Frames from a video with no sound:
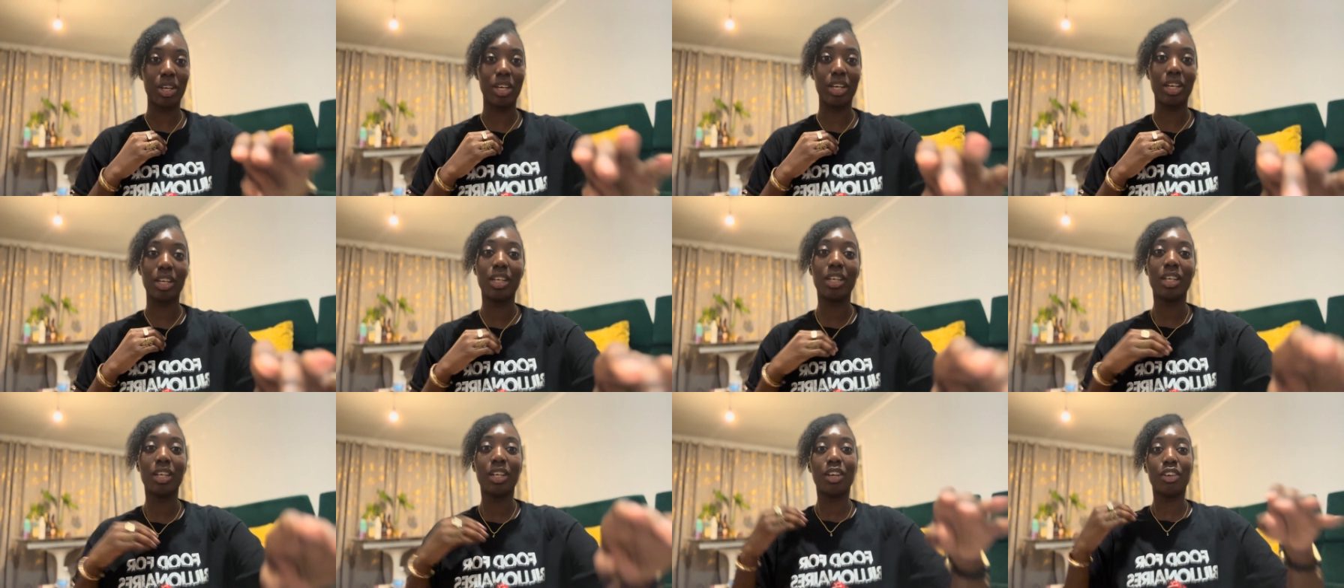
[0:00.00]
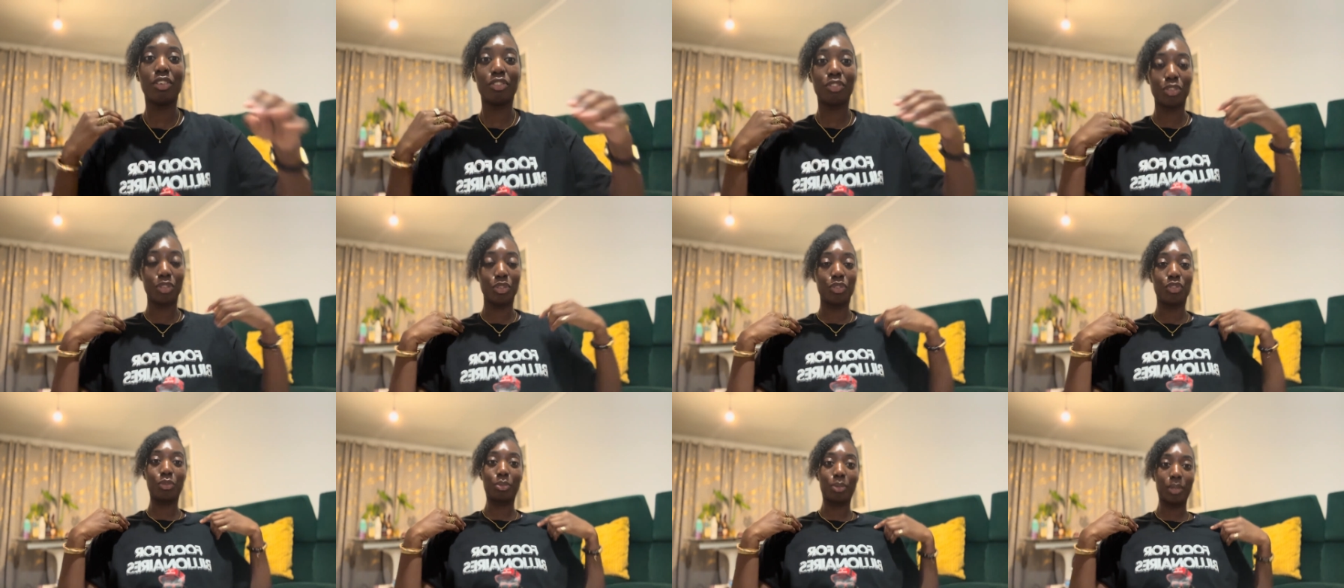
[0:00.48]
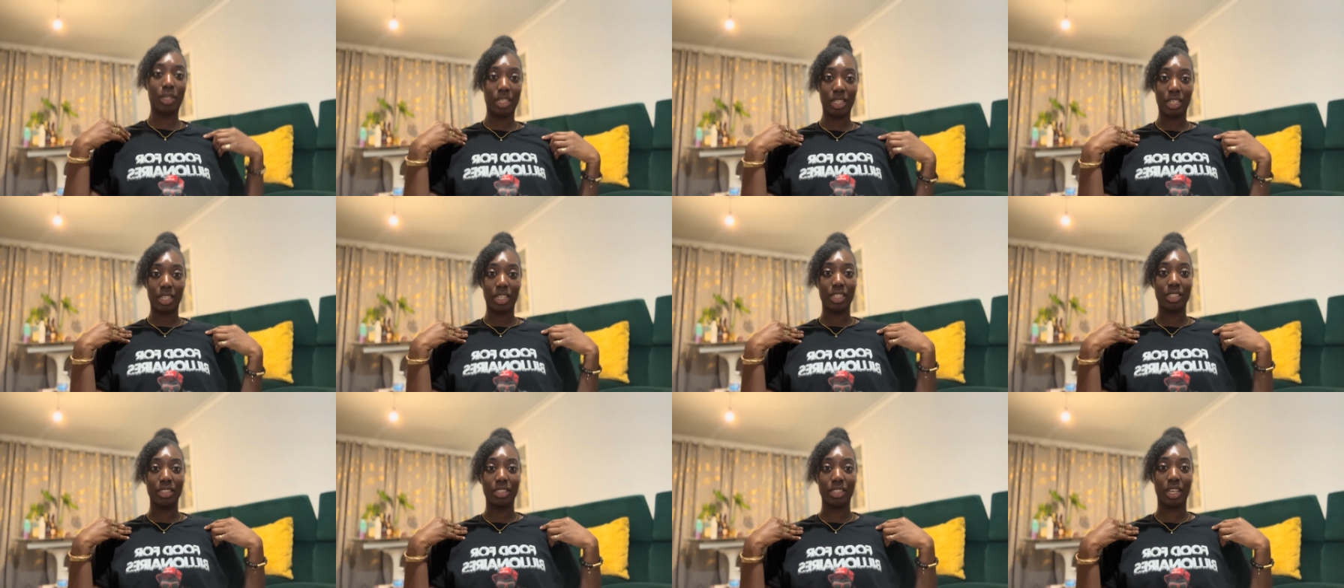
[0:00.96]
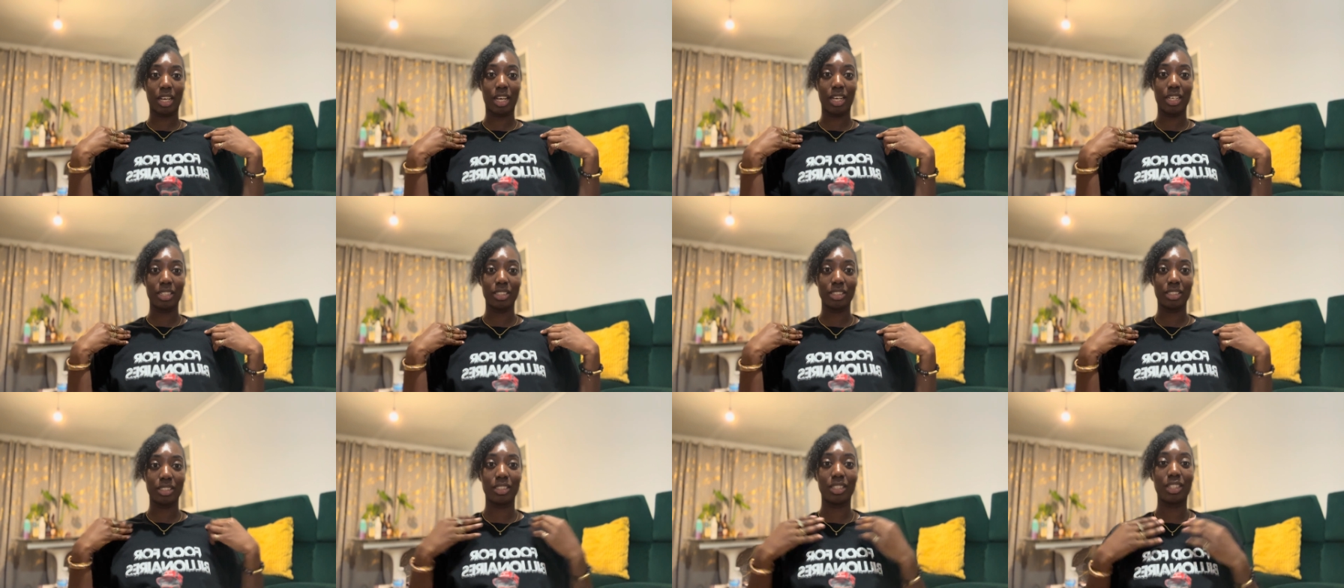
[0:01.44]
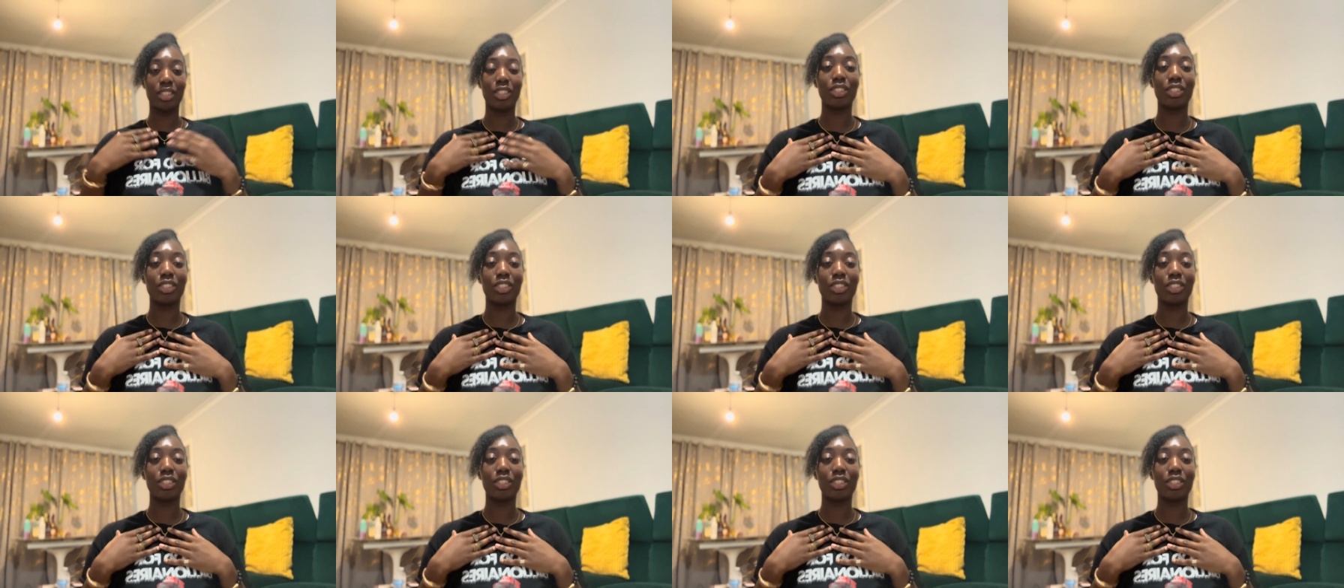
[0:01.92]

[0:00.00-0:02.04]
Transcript: it. Food for Billionaires, guys.